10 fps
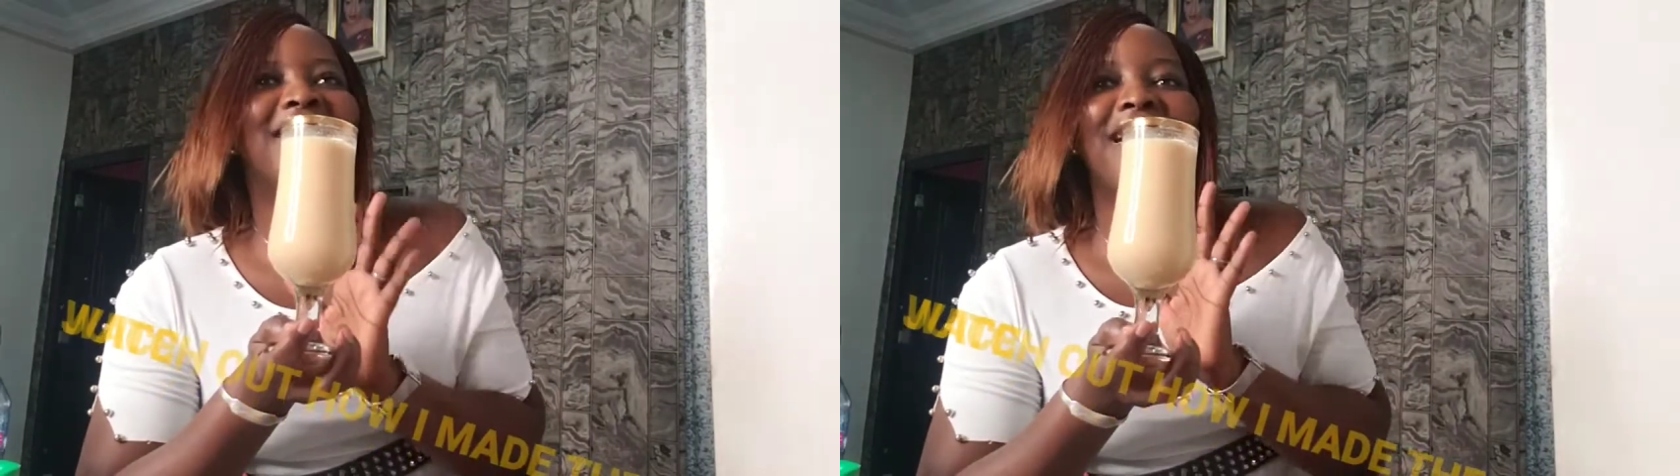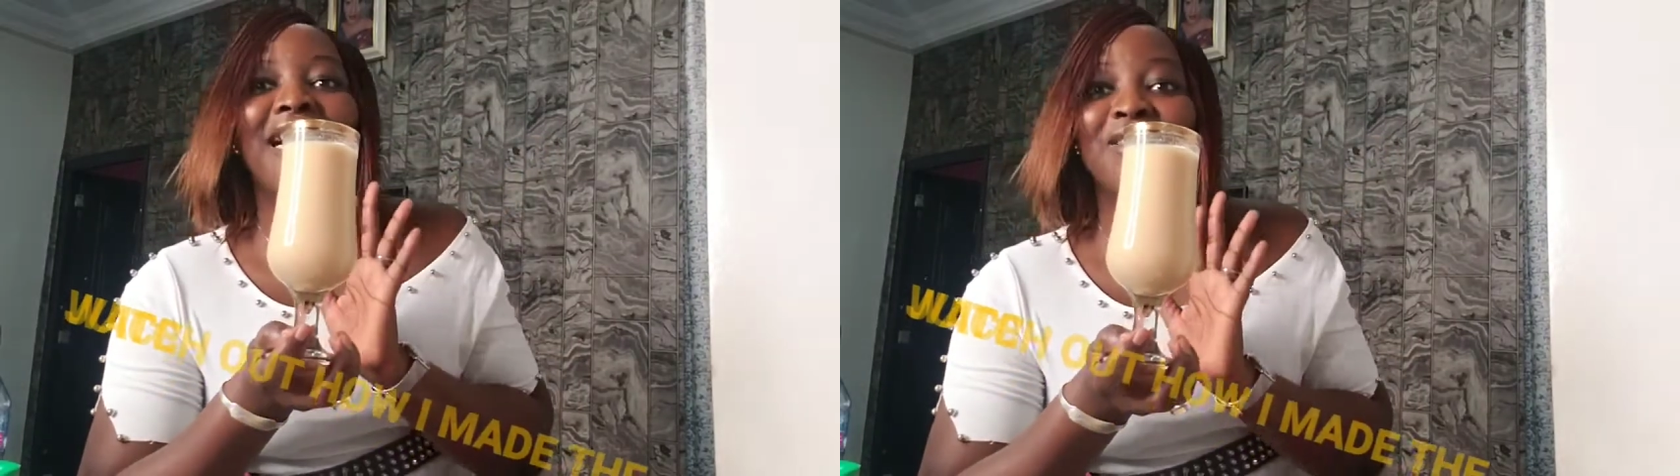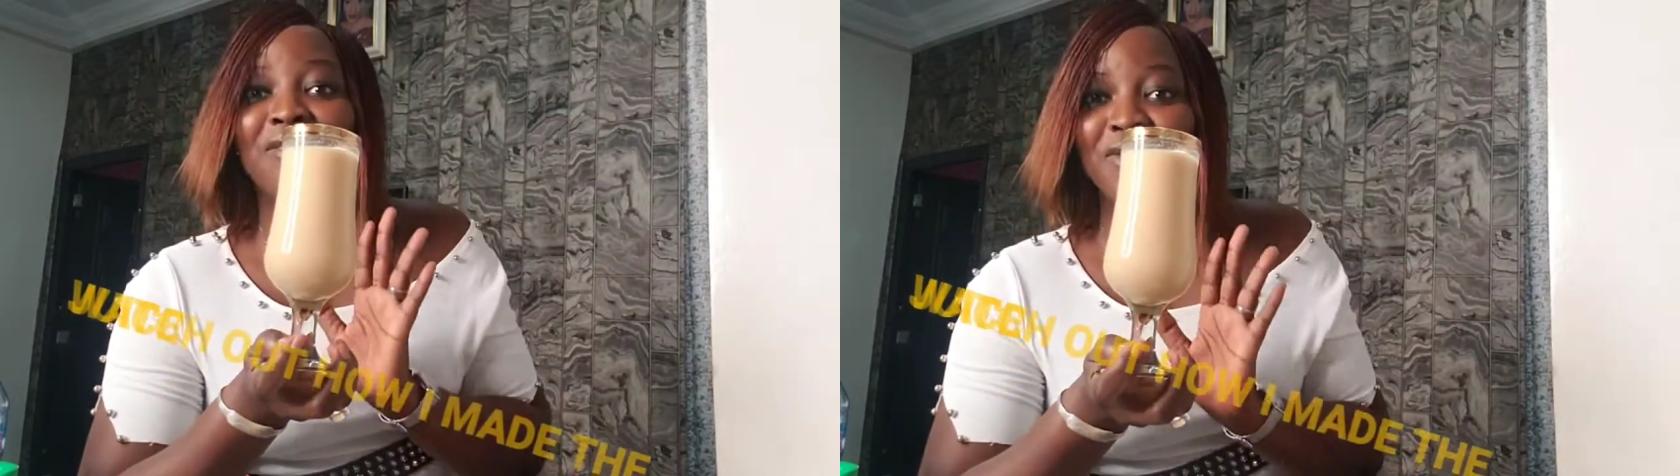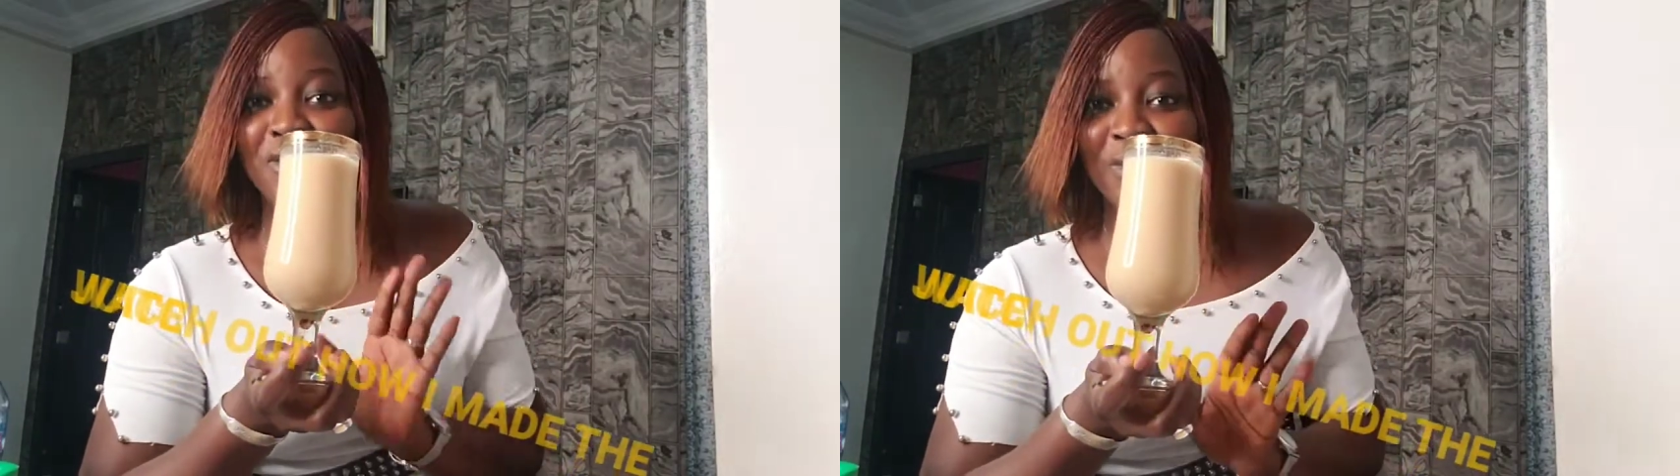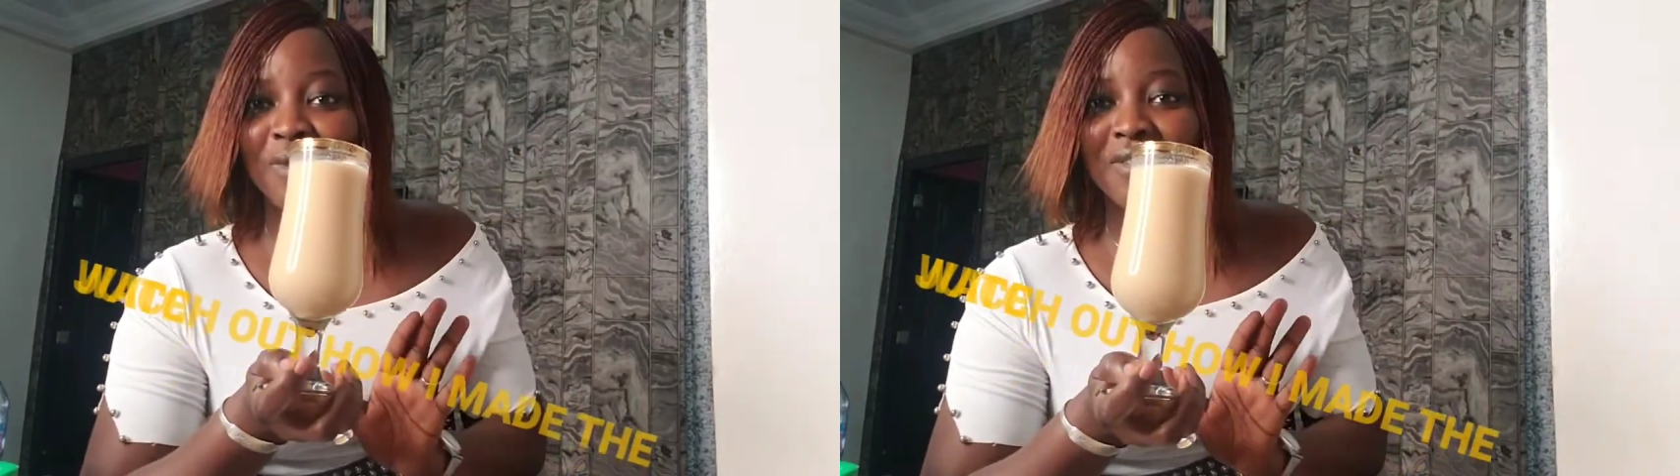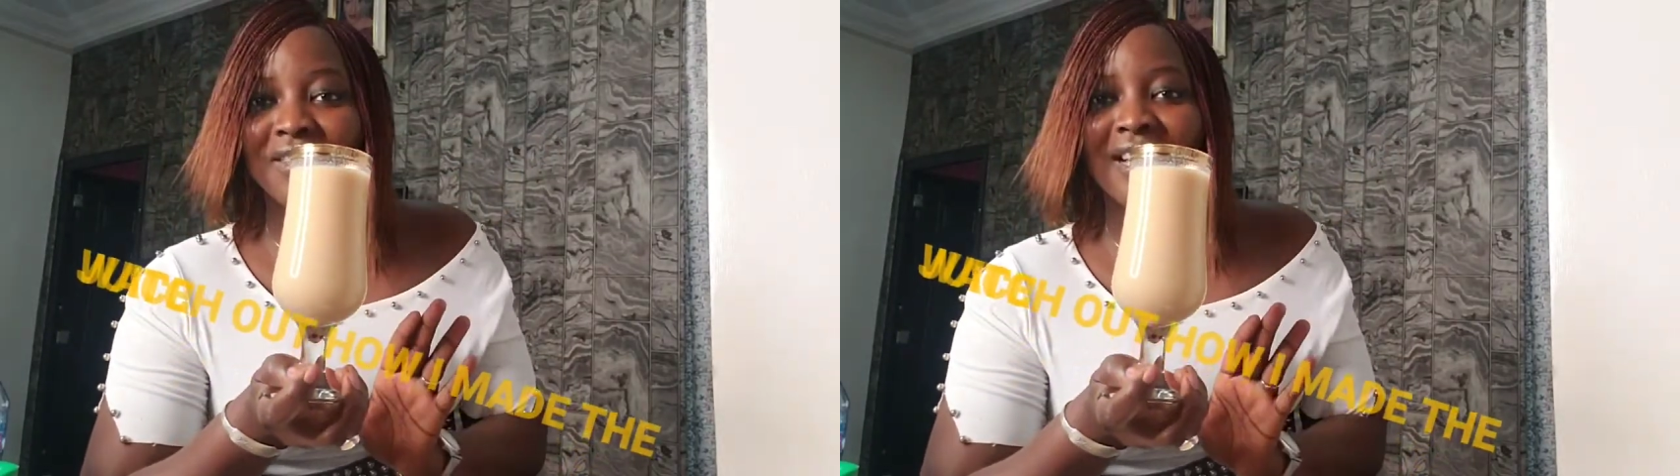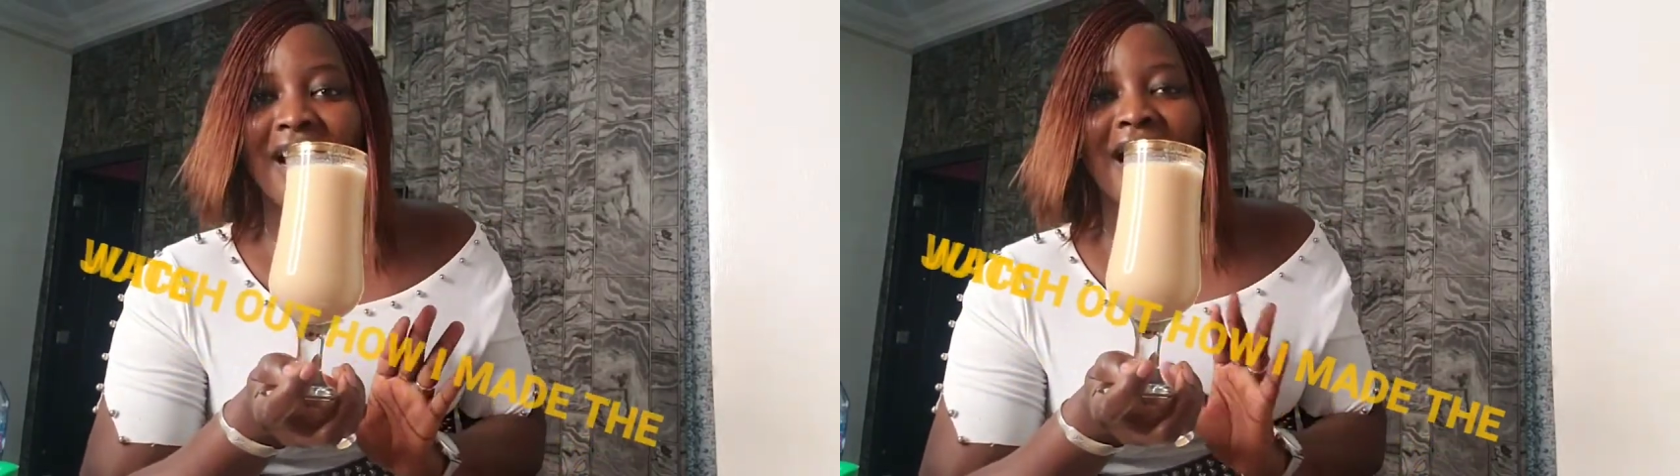glass of juice